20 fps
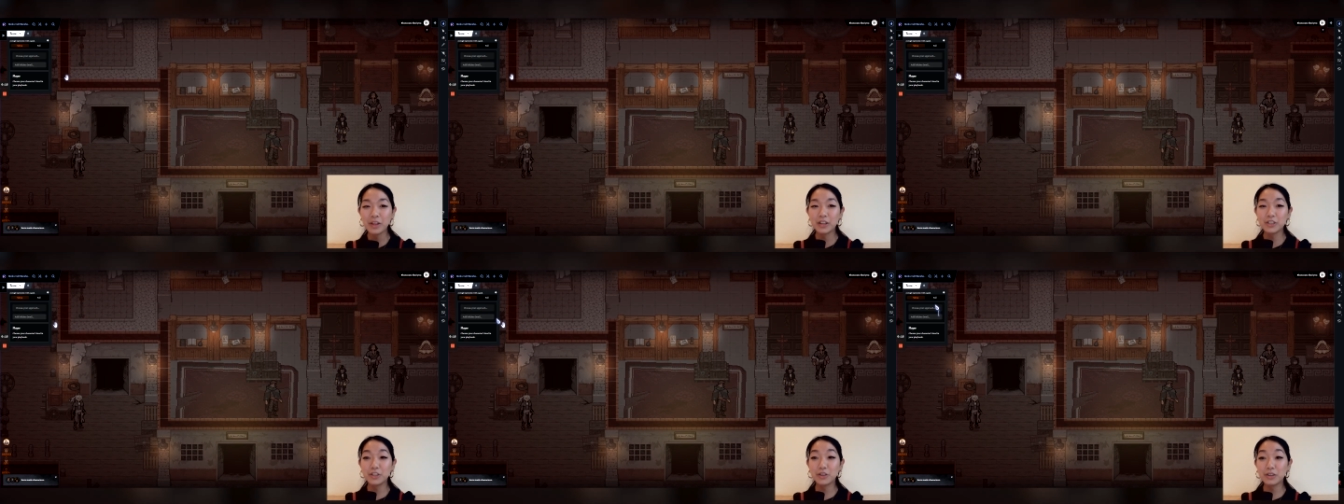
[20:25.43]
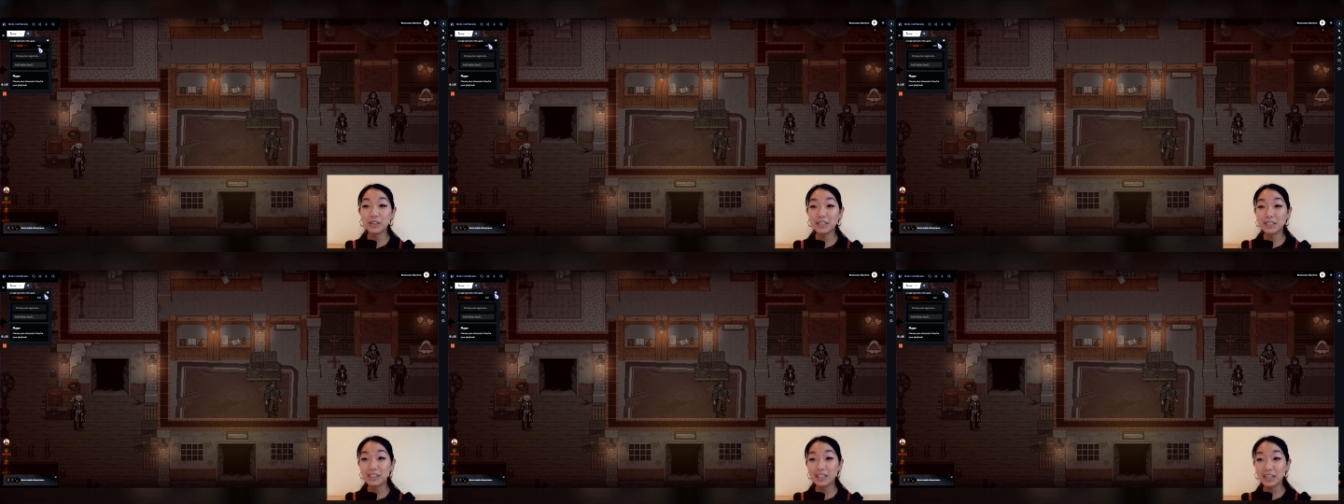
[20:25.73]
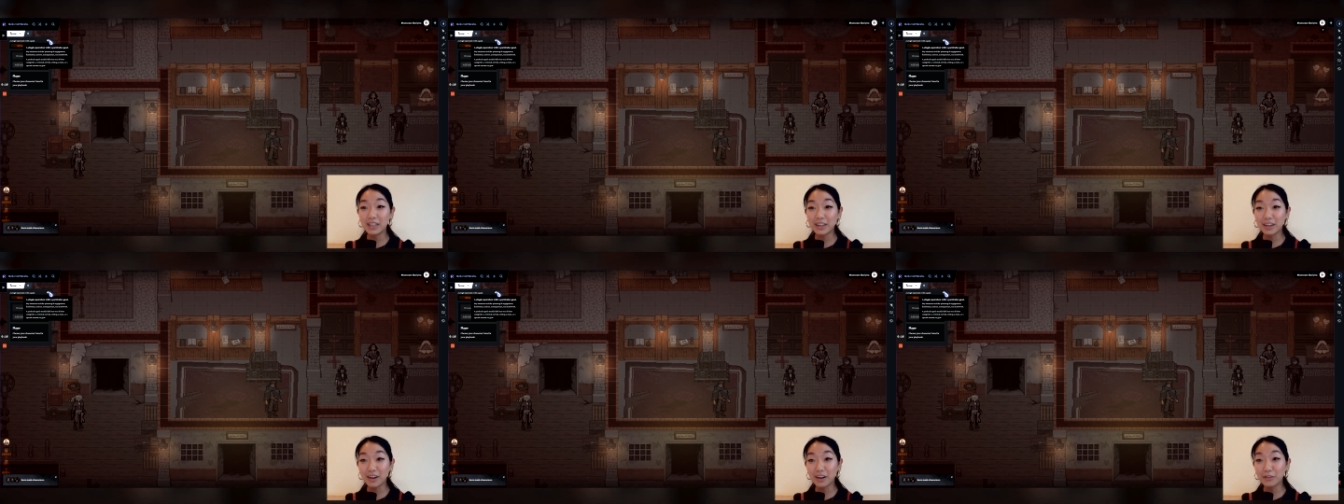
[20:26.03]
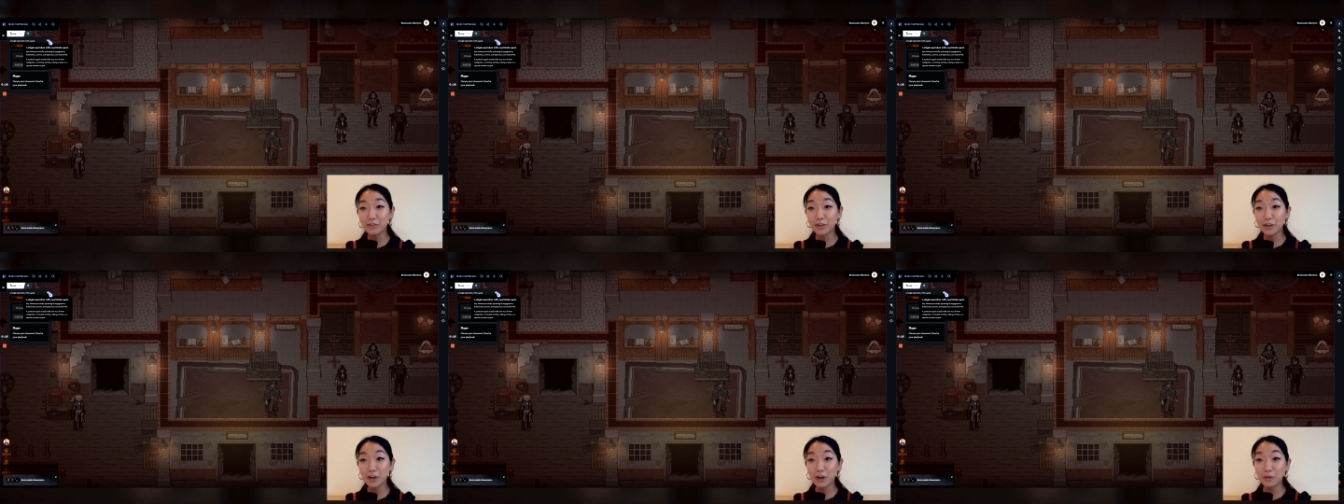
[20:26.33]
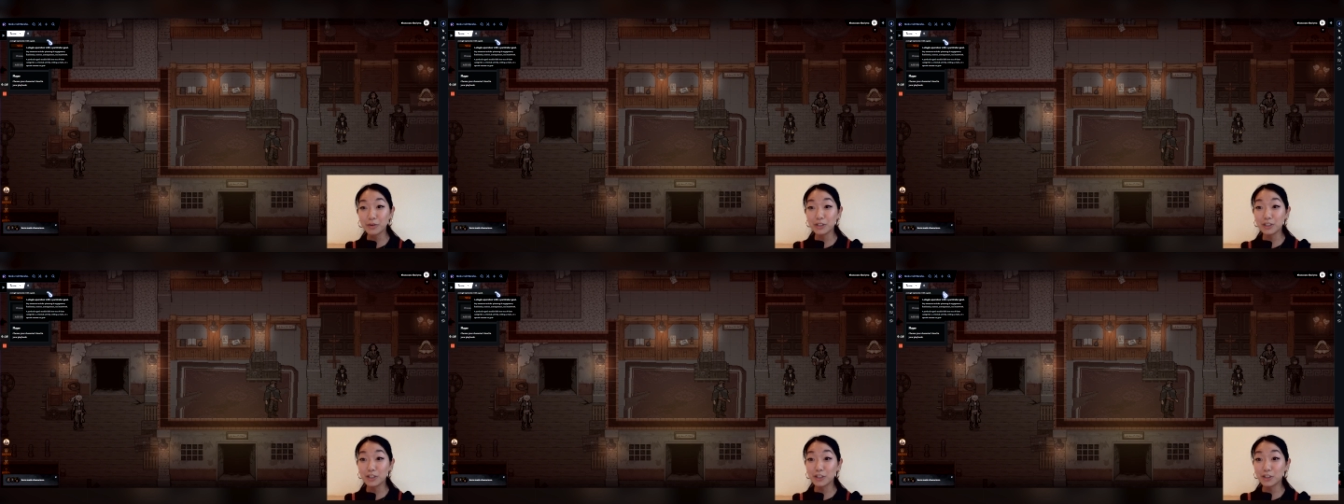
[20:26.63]
So you can see here, if we
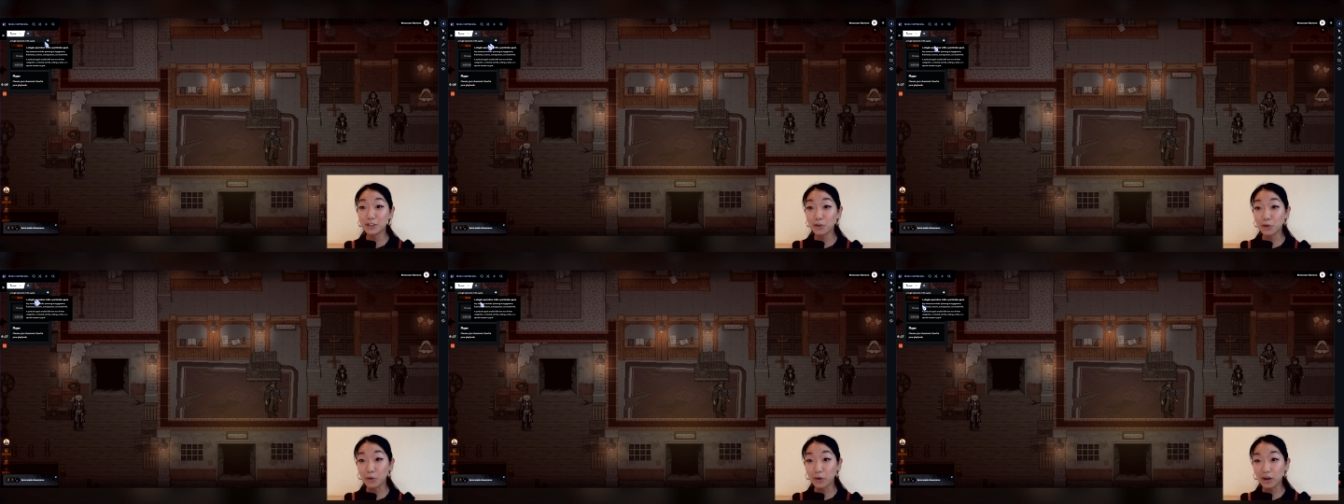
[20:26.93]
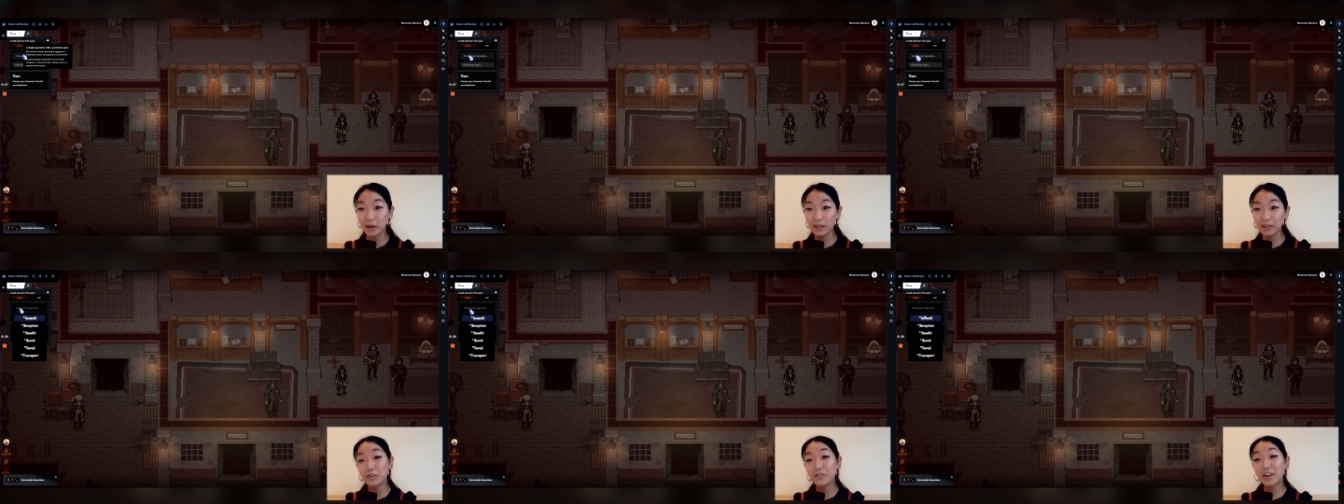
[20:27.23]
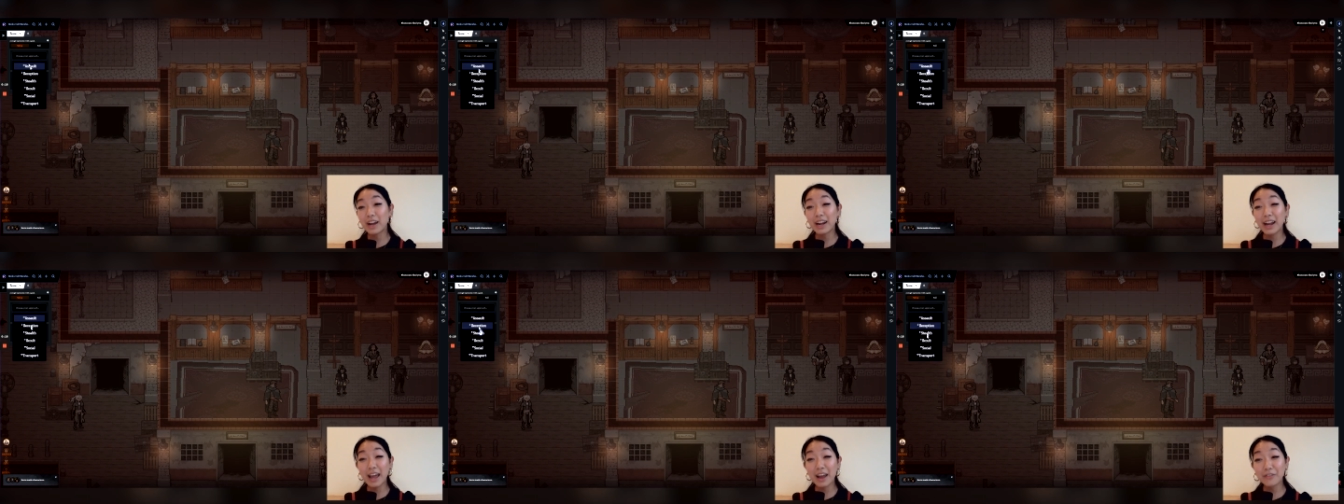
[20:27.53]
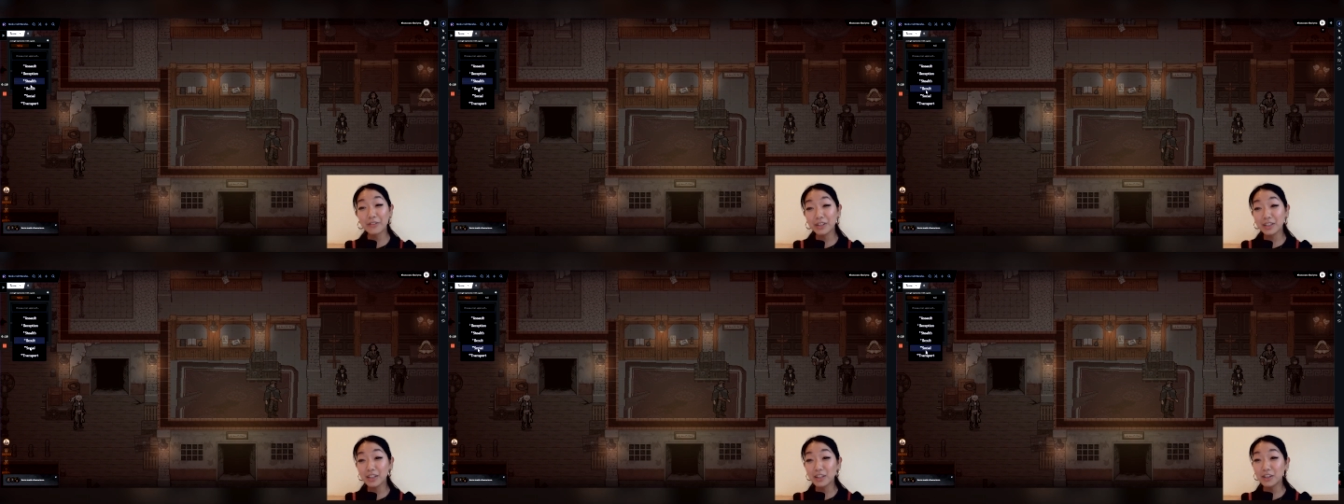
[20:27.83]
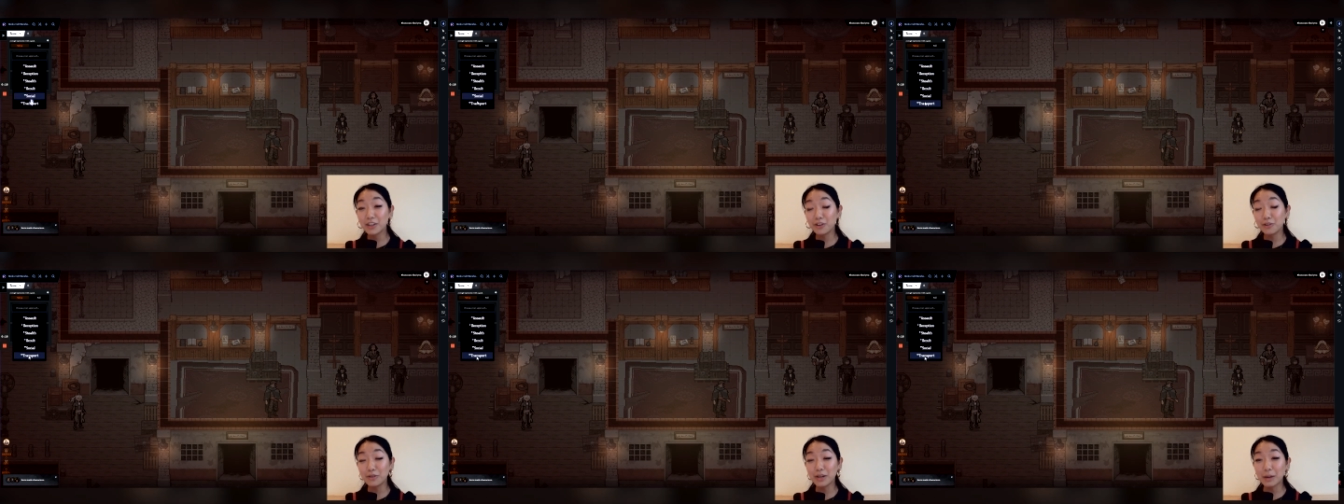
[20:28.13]
go into score, we've got everything
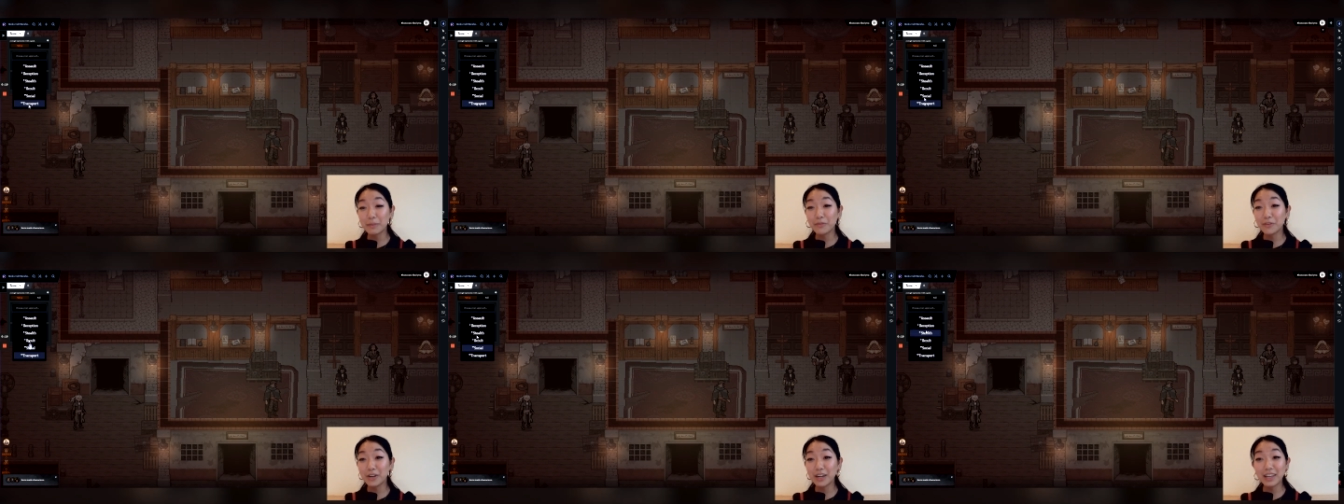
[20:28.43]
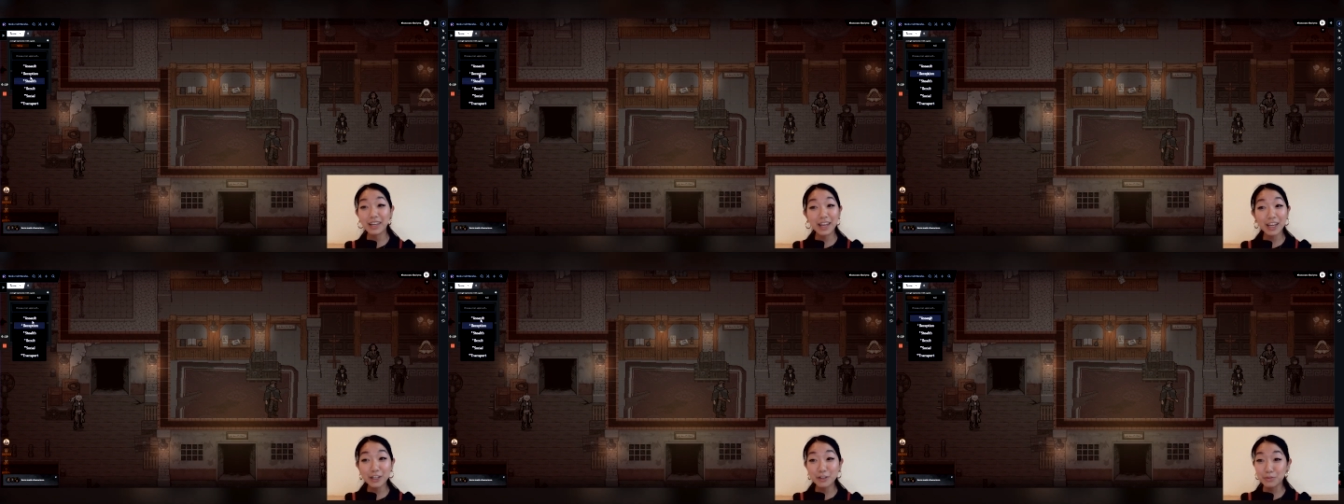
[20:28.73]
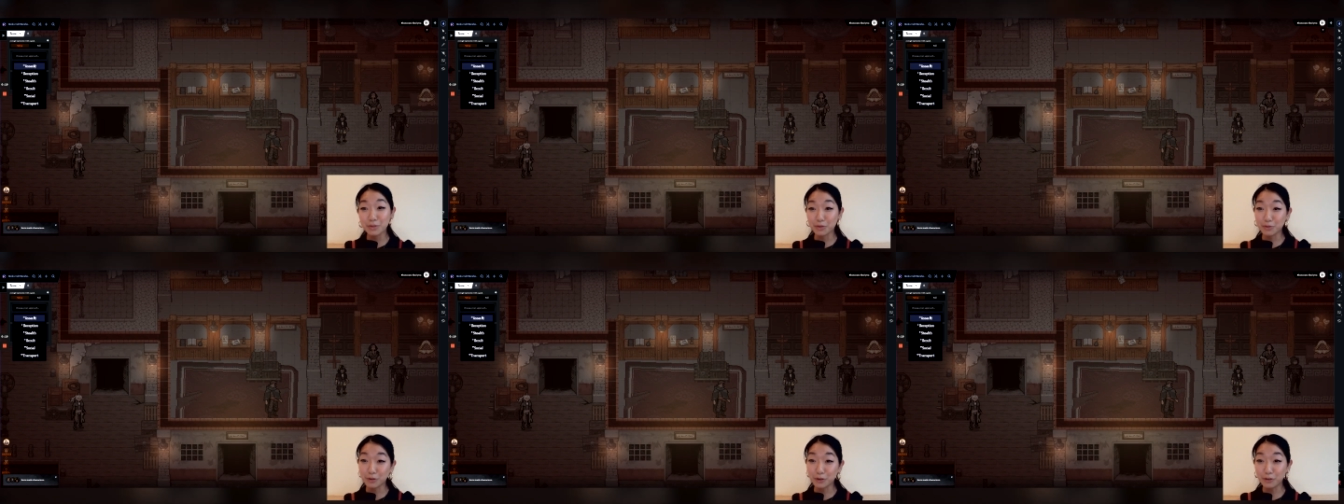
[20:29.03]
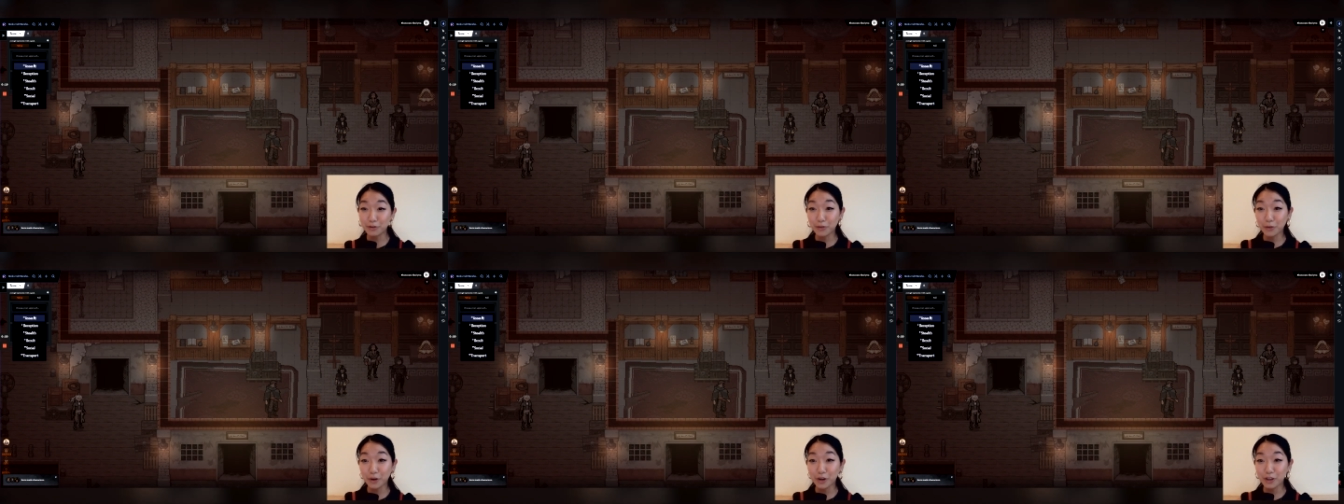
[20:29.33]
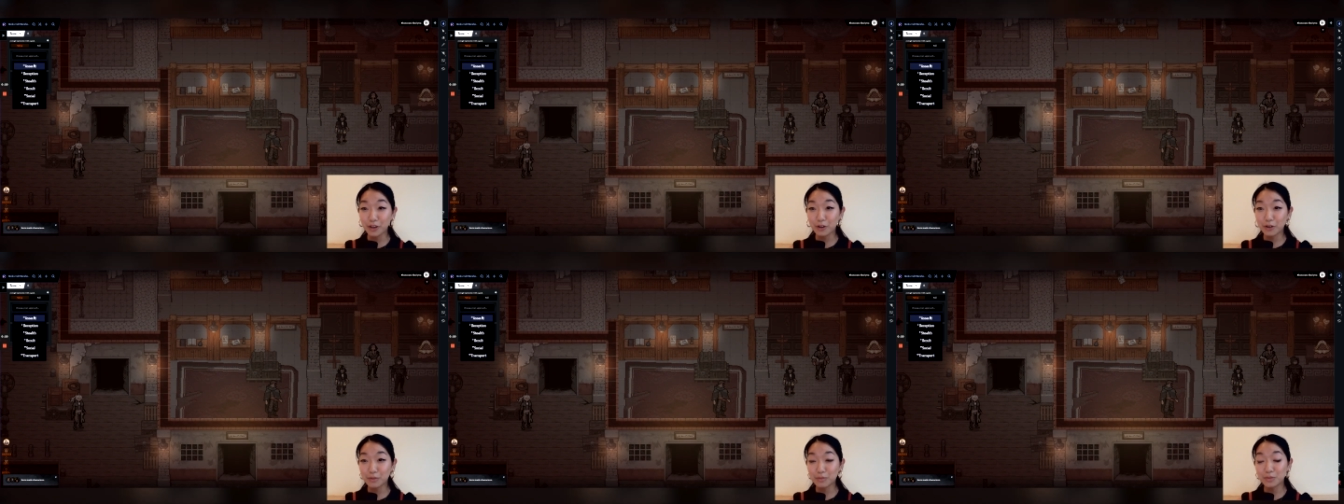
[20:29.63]
queued up for an engagement roll for
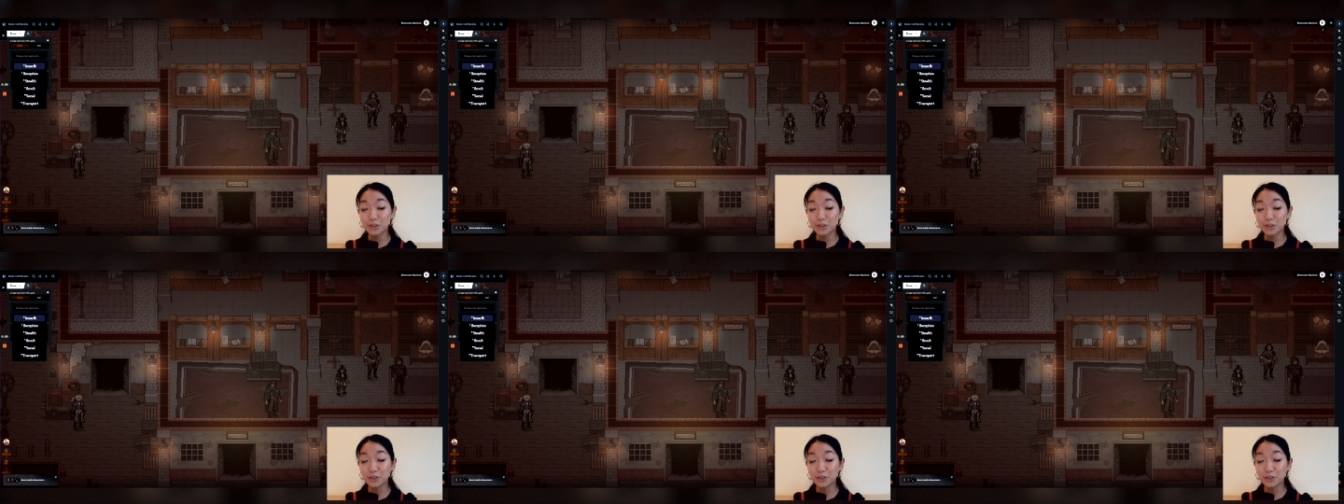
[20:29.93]
you.